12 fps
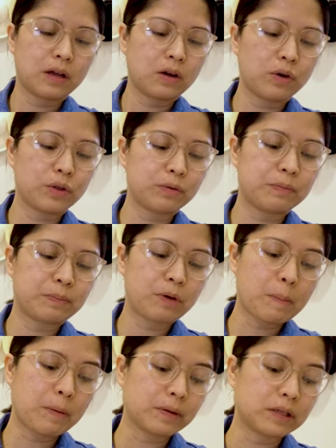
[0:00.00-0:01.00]
although
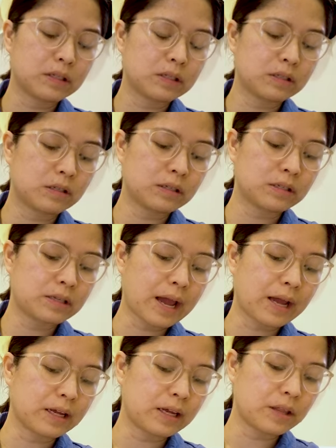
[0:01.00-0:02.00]
probably
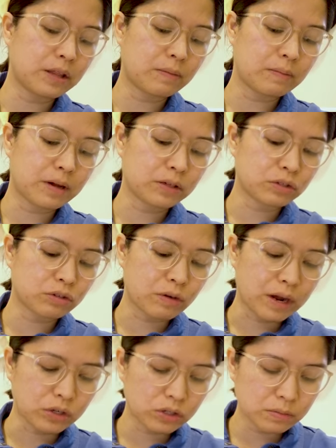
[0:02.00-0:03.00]
stacking them might
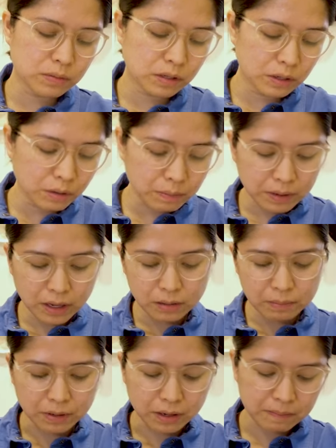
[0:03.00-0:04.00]
scratch them a little
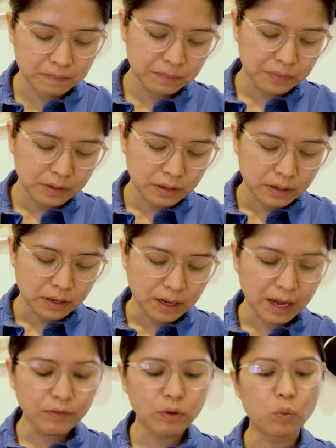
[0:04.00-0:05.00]
bit, but I
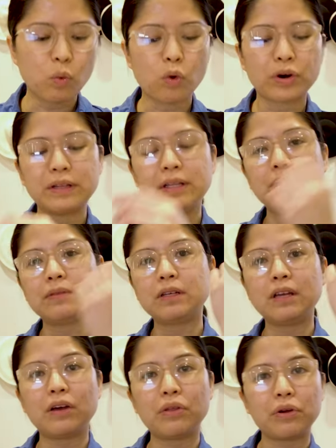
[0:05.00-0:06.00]
haven't worn them
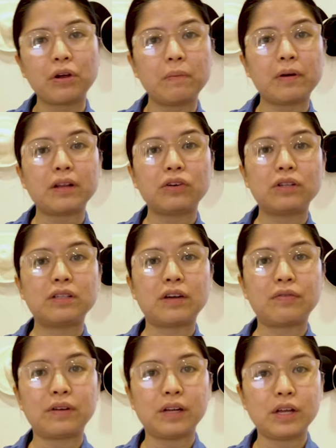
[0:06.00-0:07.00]
together, but it could
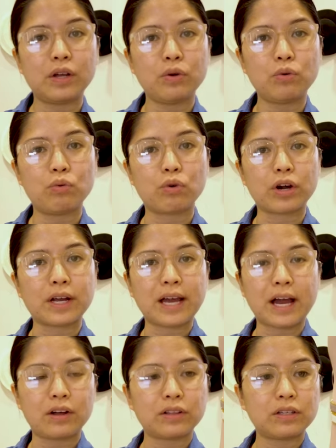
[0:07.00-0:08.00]
definitely work
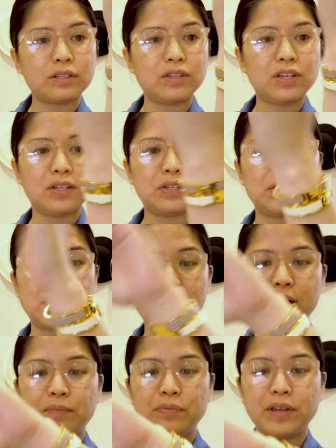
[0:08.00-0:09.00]
out, as you can
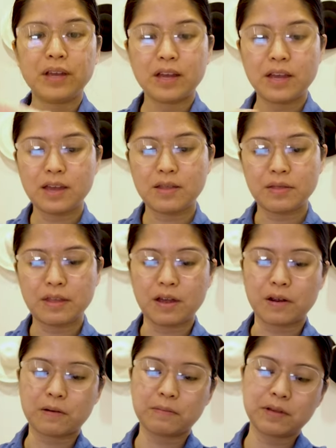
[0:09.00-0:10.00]
see in
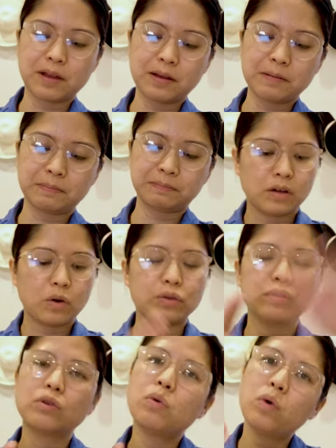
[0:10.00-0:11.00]
there, yeah?
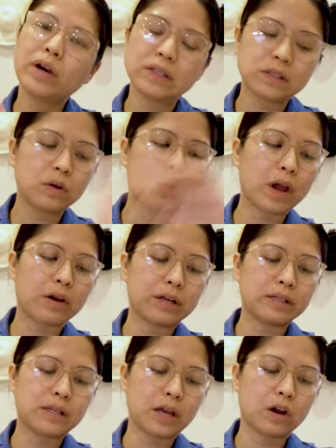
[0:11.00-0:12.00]
So what's the wear
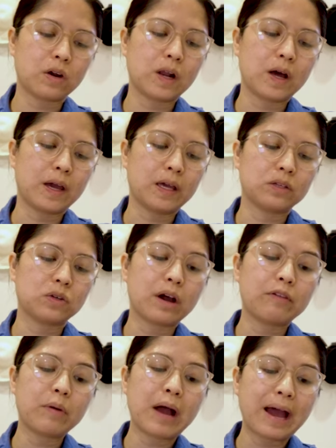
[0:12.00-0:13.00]
and tear like? So
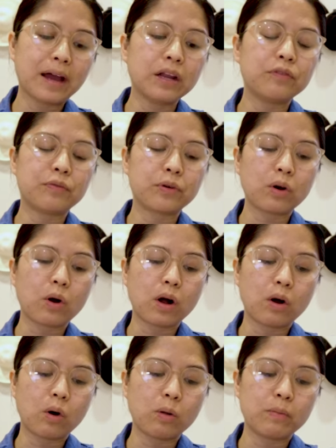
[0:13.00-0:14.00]
I've had it for
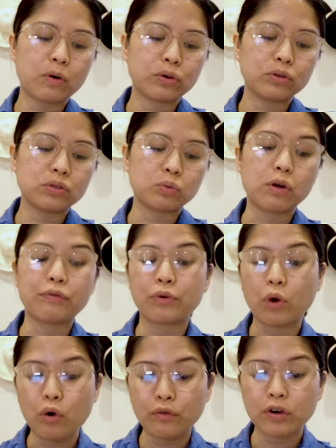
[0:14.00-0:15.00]
almost, well,
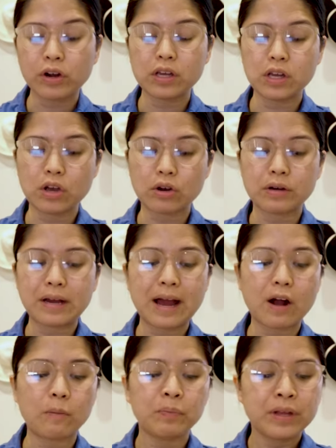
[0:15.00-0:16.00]
for over a year
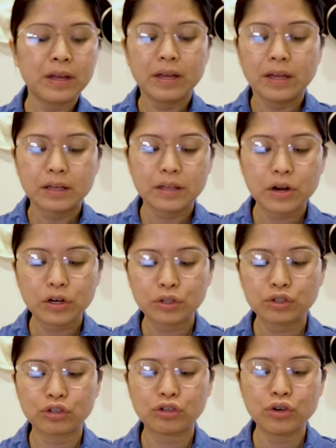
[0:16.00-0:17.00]
now.
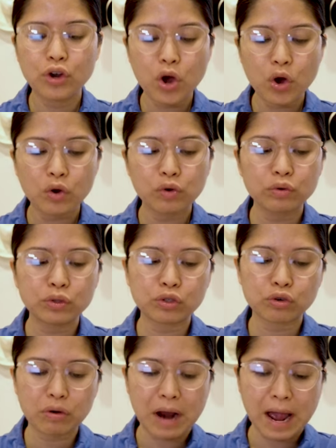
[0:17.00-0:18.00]
There's no
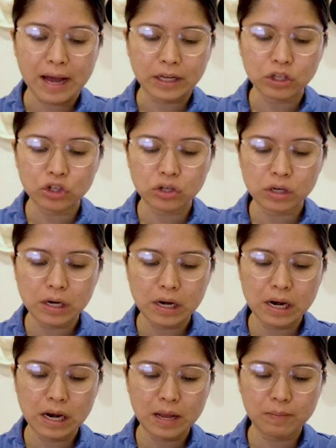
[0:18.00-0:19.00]
scratch.
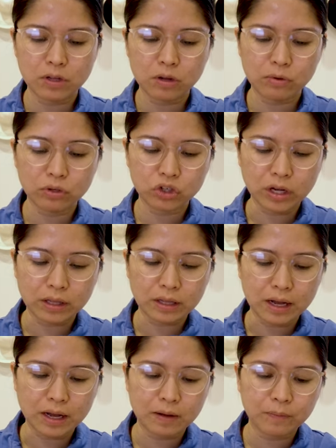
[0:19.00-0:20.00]
Let me double check
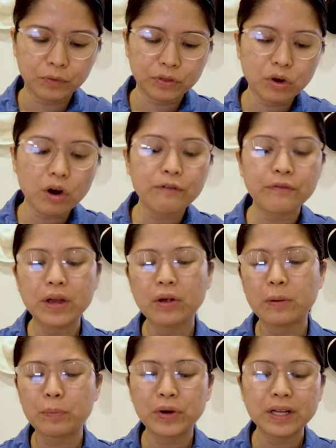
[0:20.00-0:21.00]
that. There are
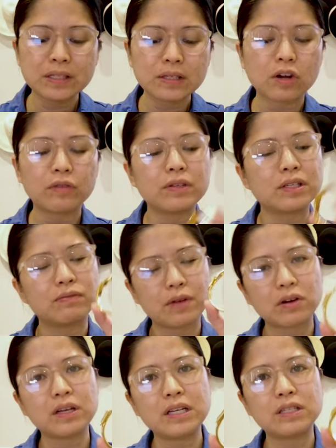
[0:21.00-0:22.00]
fingerprints. It's obviously
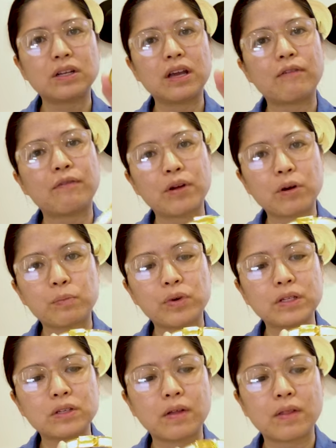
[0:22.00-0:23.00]
very easy to get
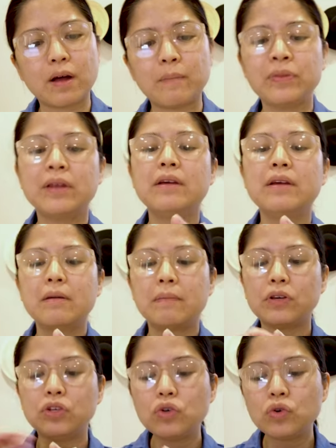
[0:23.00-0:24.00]
fingerprints on them,
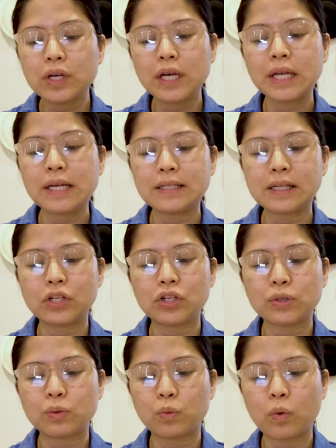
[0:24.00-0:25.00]
but you can easily
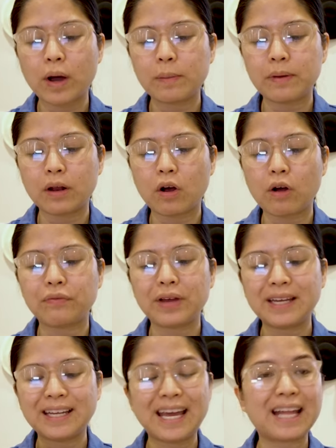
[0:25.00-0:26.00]
just wipe it off
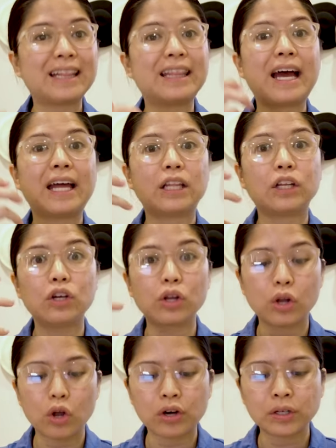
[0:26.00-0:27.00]
and get that
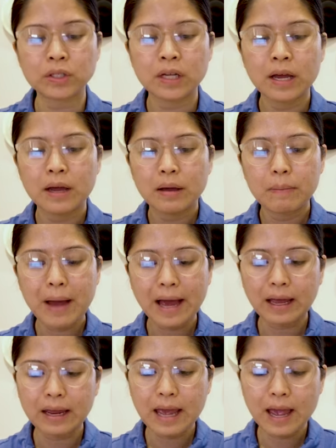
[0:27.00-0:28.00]
gloss
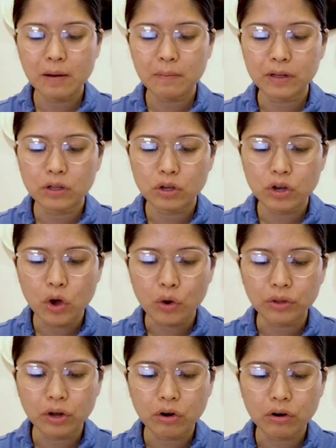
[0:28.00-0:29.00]
back again. But
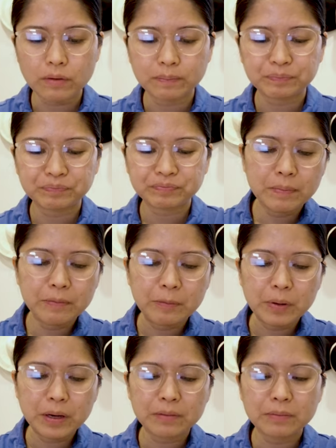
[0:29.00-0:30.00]
no, there are
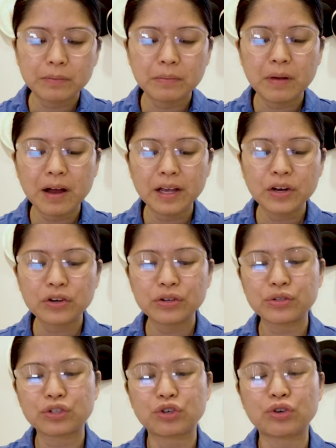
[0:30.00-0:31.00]
minor
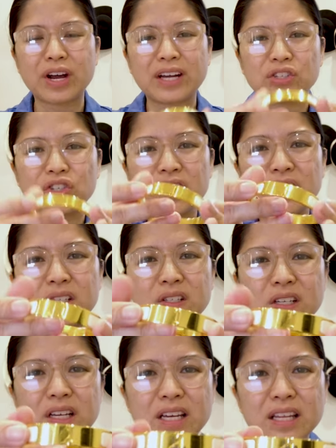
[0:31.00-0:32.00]

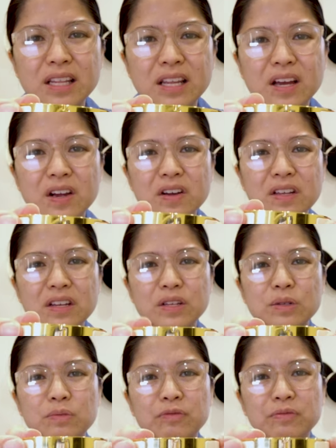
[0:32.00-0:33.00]
scratches in there that
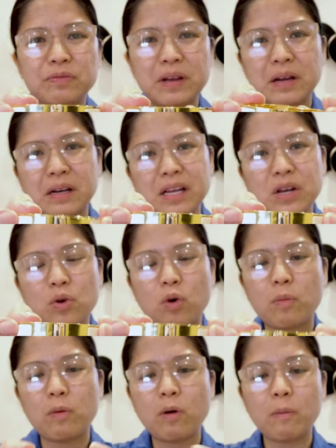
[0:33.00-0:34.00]
is fairly
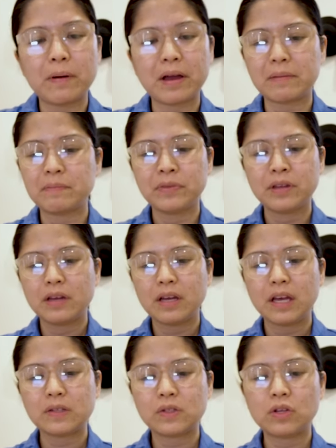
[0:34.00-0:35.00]
normal, but
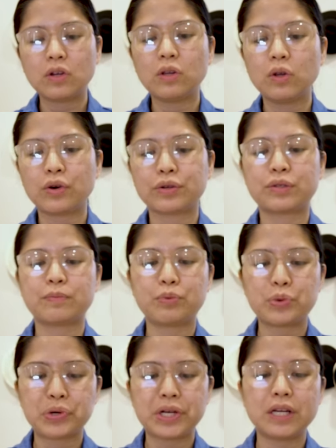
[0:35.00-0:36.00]
it still looks
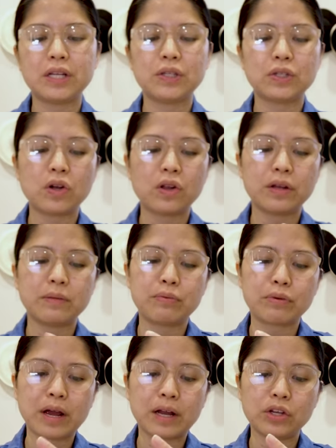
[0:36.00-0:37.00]
pretty solid
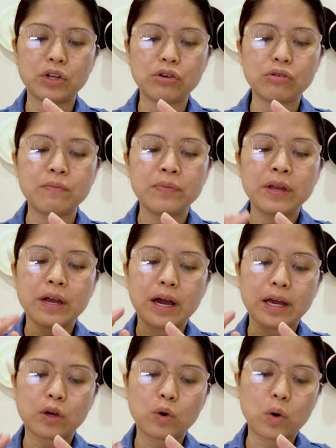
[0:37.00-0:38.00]
brand new.
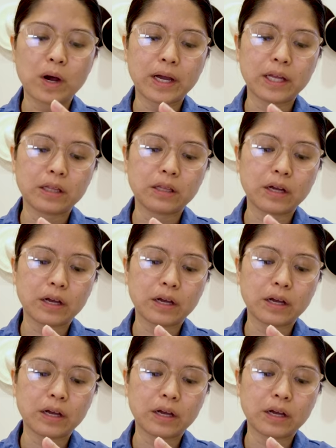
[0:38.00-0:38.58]
I quite